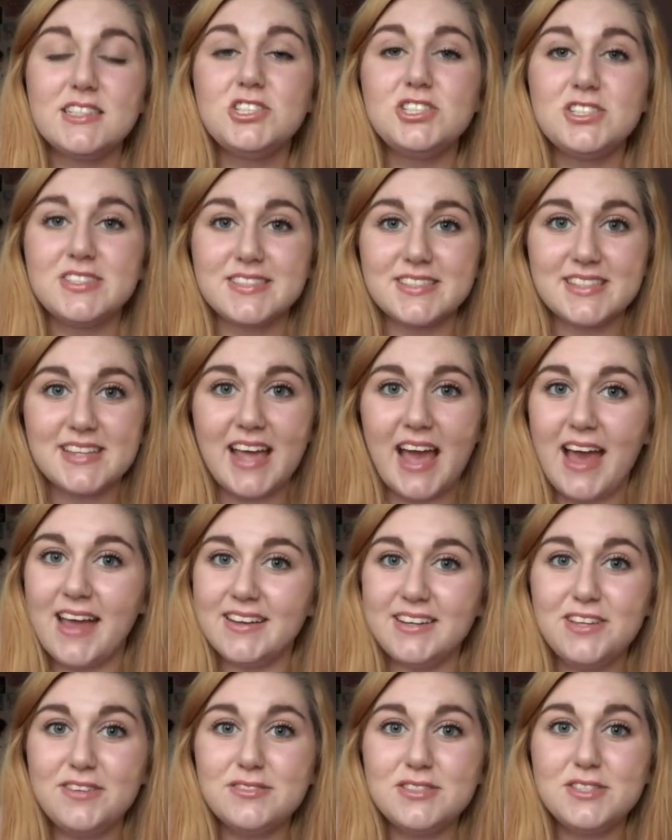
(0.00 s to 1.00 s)
just
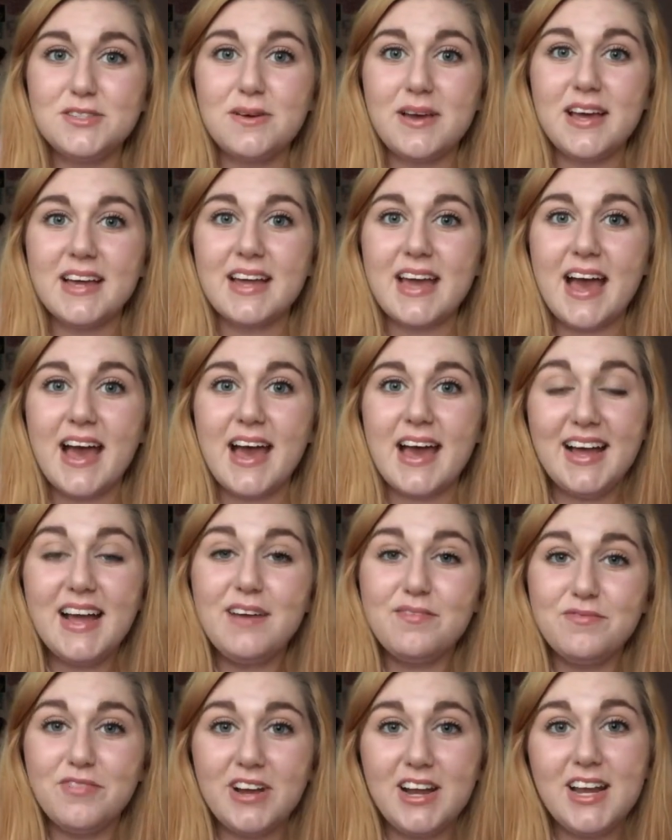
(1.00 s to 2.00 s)
getting used to it again. I
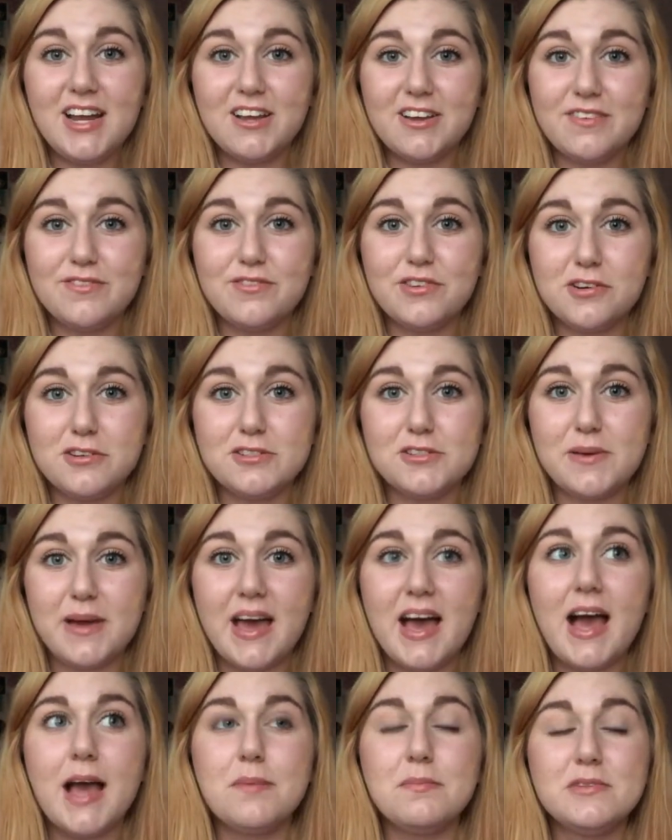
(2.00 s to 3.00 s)
am really looking forward to
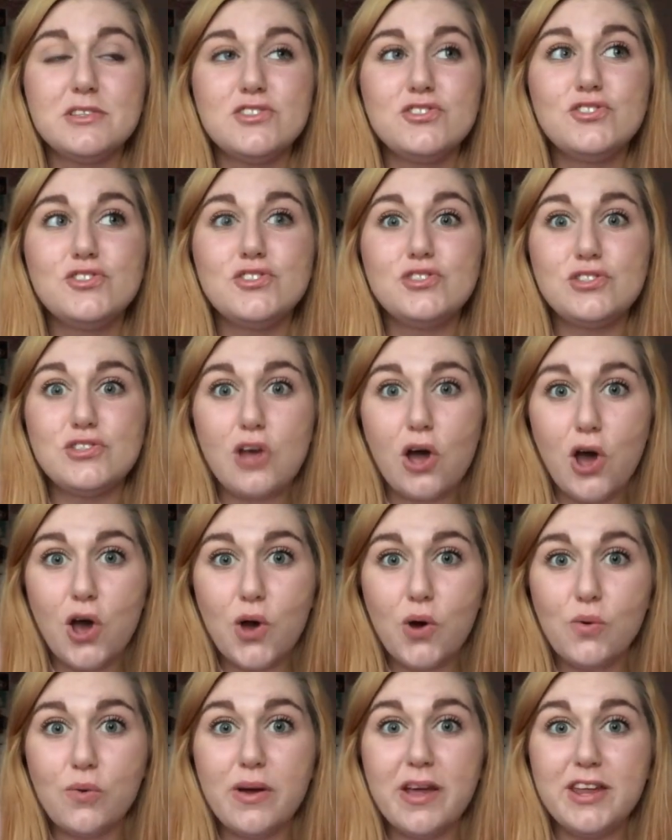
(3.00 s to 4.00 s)
it. I'm
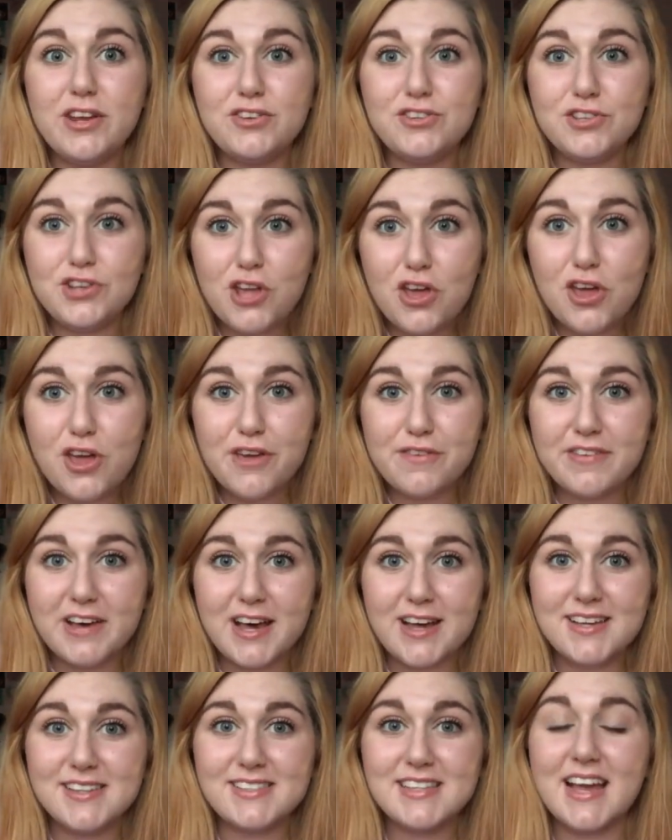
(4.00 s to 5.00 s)
so
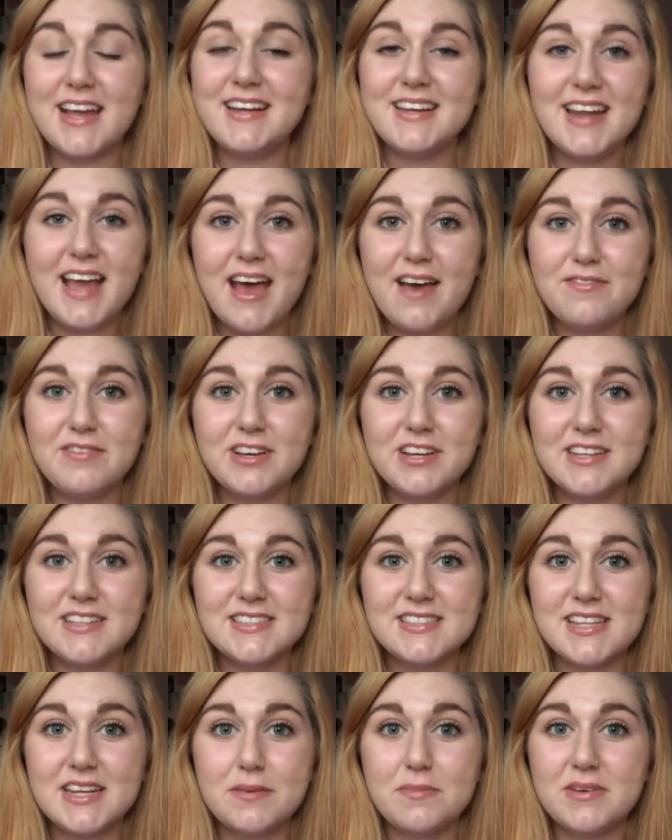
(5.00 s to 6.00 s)
nervous. I never
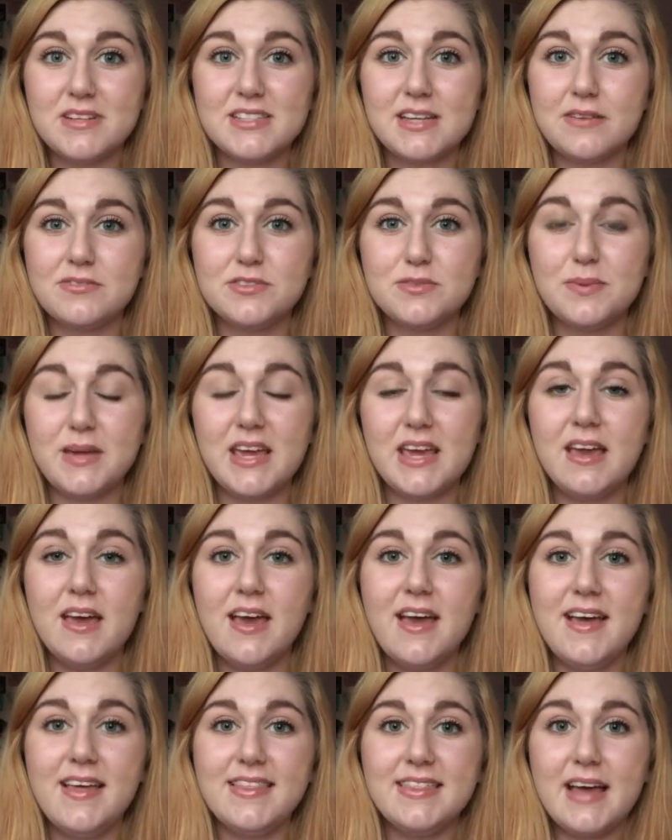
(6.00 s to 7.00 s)
considered myself to be
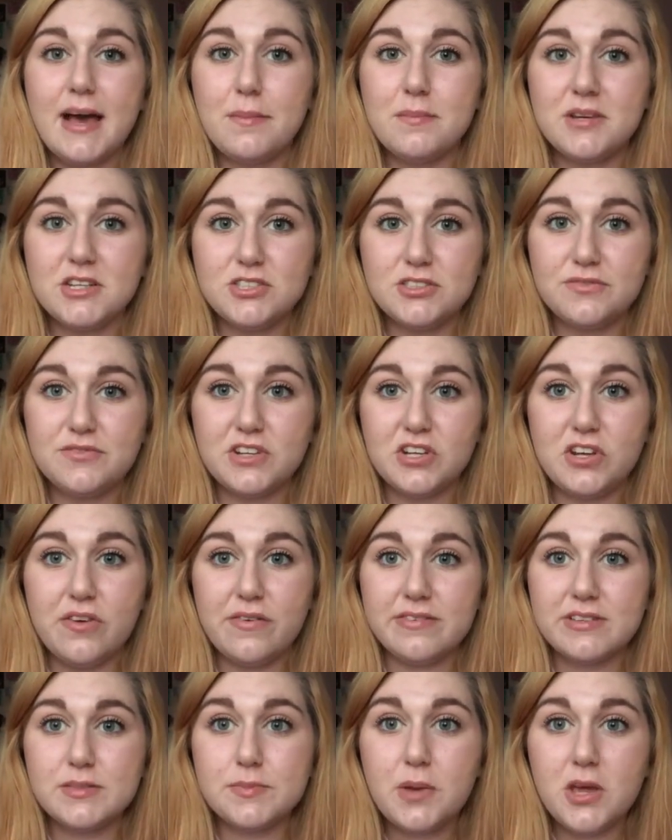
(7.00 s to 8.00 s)
that much of a
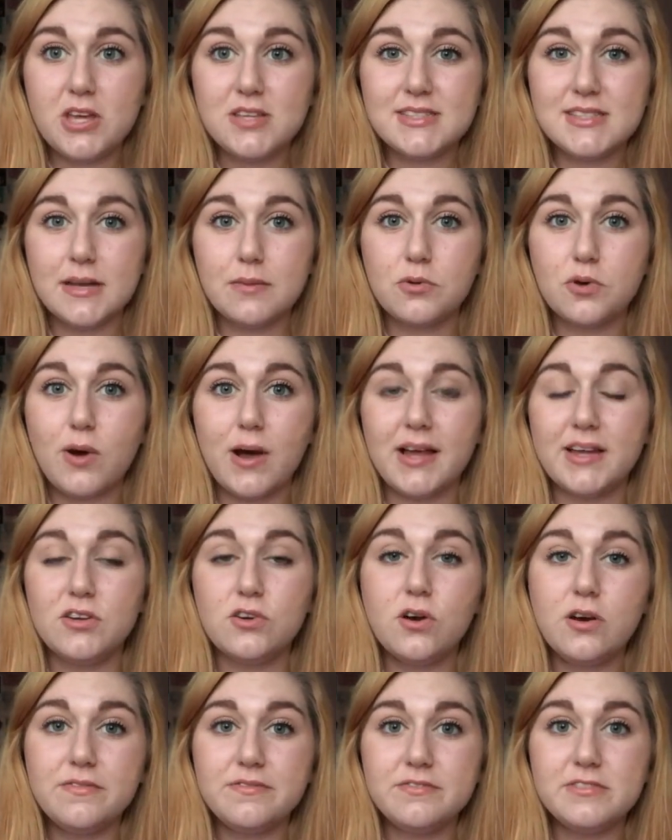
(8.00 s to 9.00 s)
nervous person. I'm
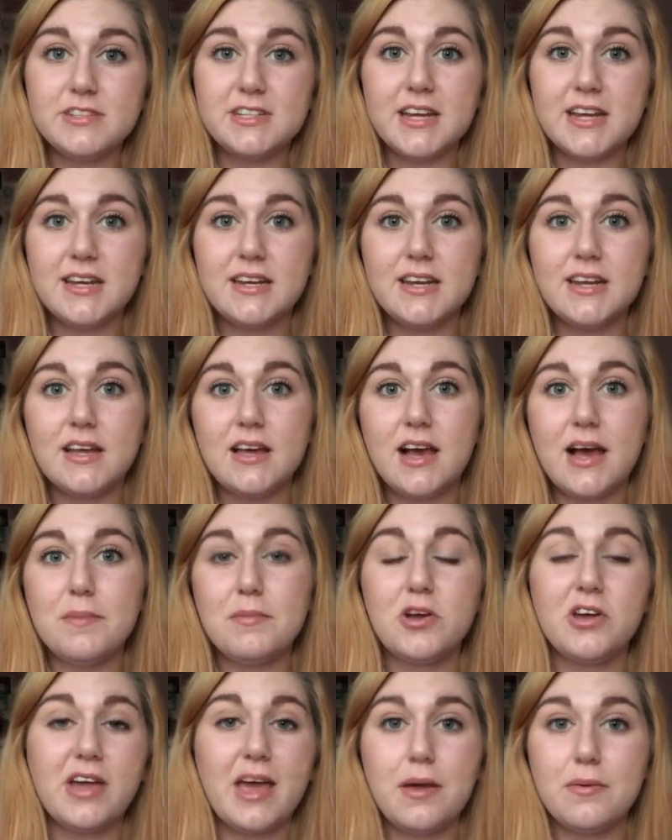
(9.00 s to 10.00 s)
quite confident.
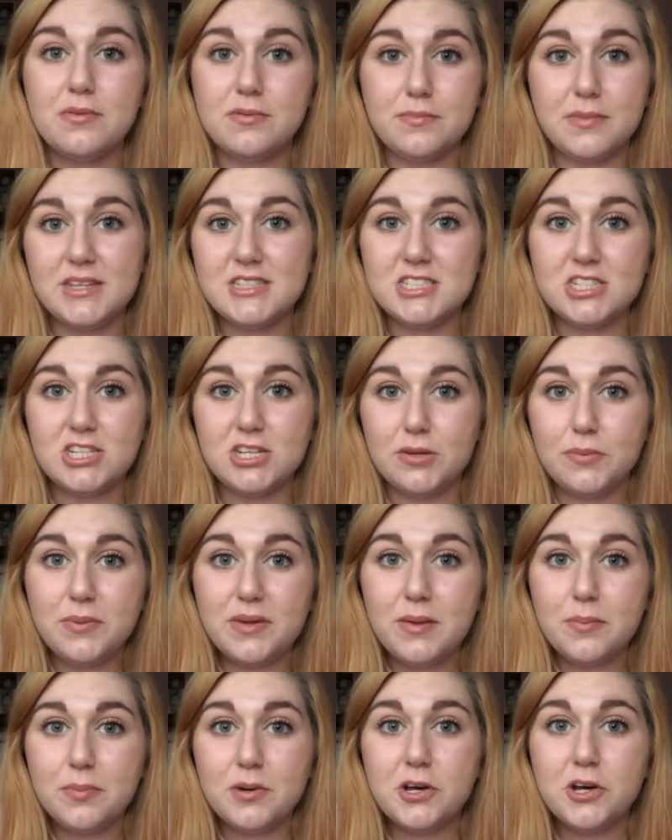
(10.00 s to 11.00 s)
I'm okay with meeting new
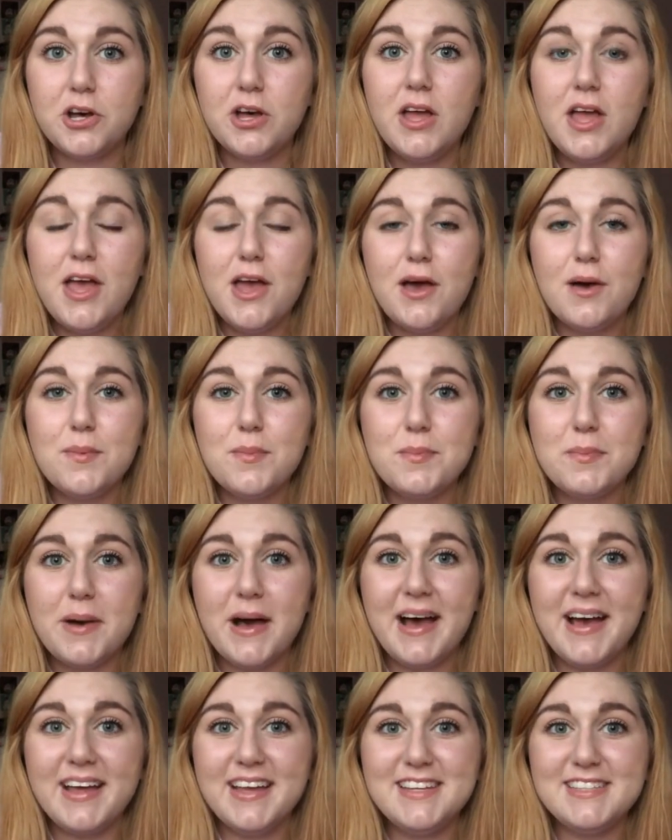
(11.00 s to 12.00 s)
people,
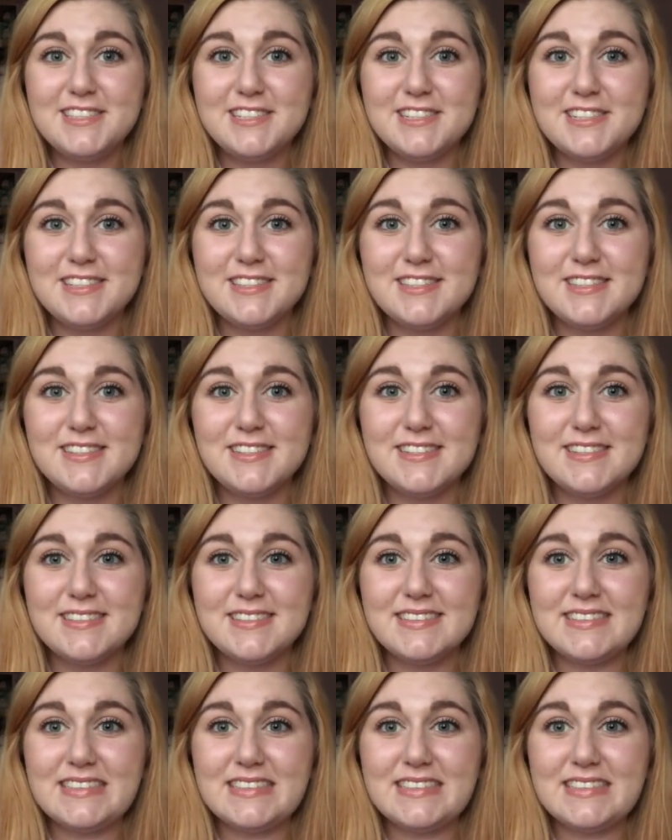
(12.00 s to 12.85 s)
but it's just